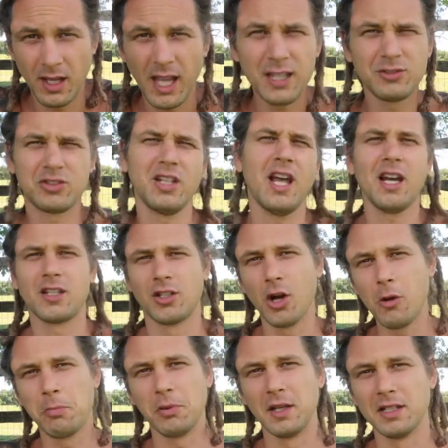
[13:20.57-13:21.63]
I used to not
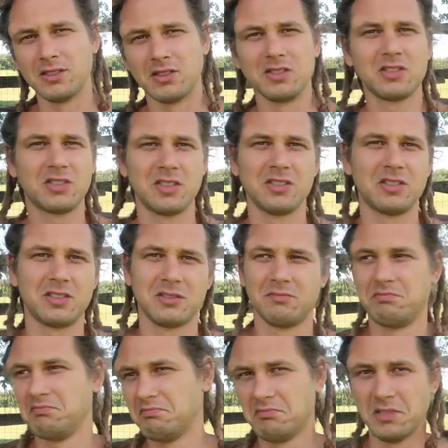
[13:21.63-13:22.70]
go places because,
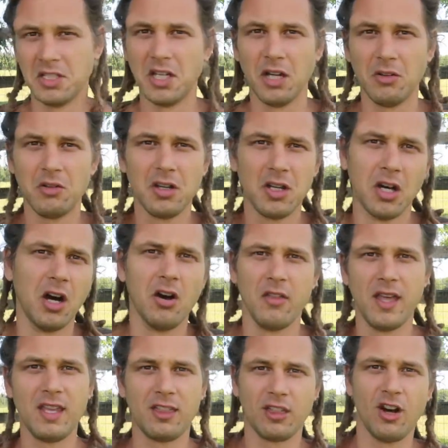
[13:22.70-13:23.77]
you know, oh,
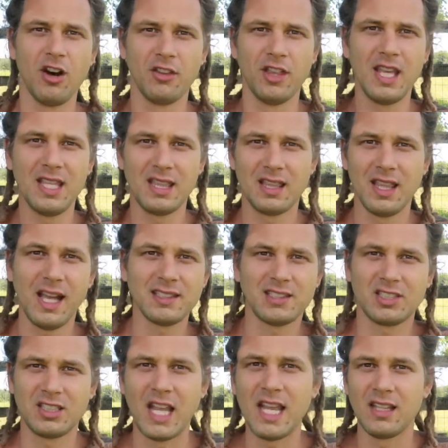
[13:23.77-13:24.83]
they thought they that
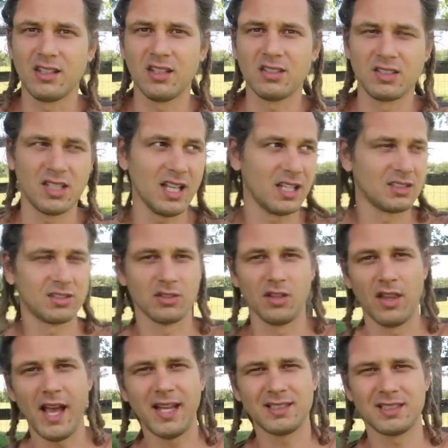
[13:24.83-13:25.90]
state does this
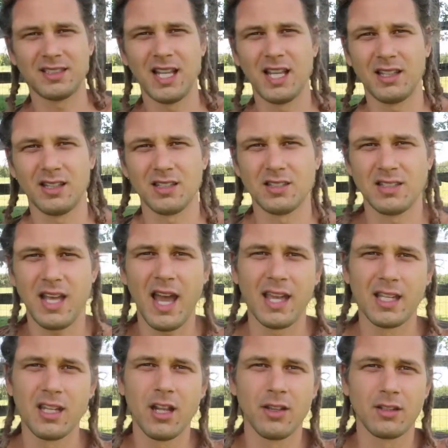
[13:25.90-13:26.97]
or that state does
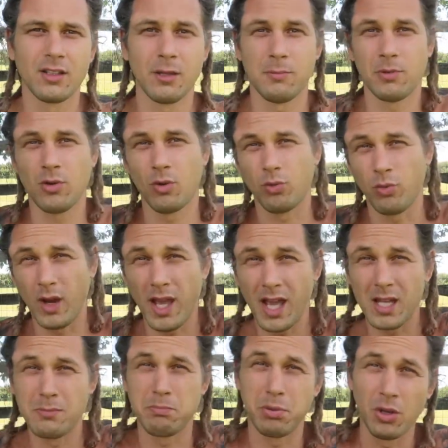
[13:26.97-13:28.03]
that. You know, the typical
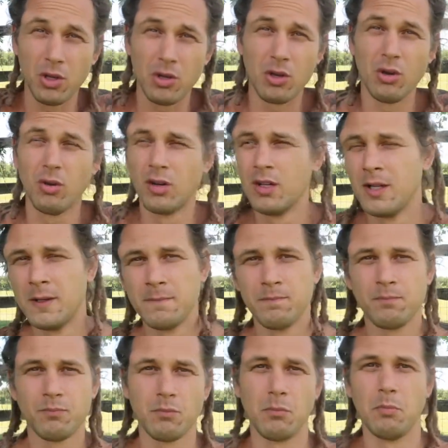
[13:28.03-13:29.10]
red, blue,
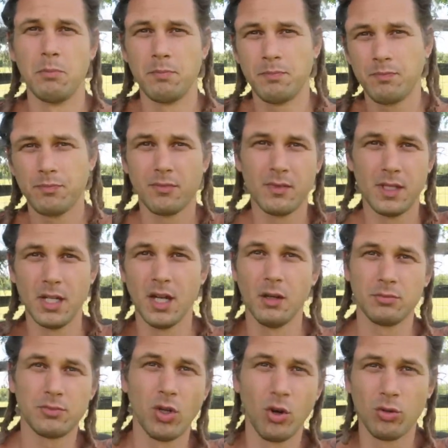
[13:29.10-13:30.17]
you
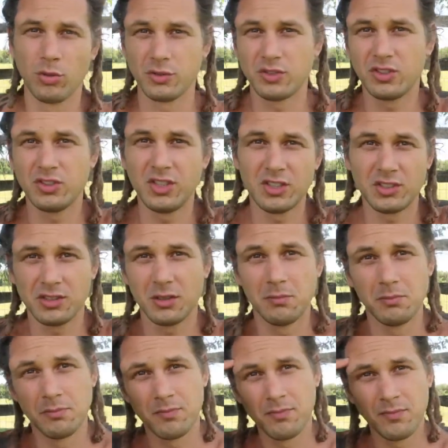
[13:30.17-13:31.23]
know, total
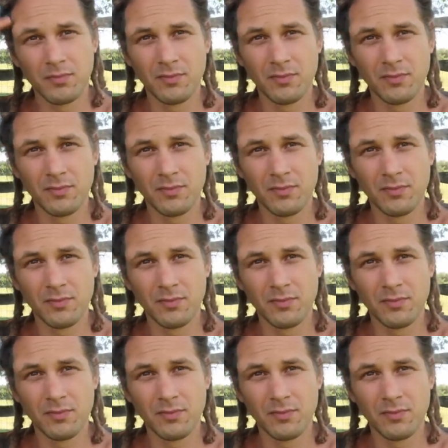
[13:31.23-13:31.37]
system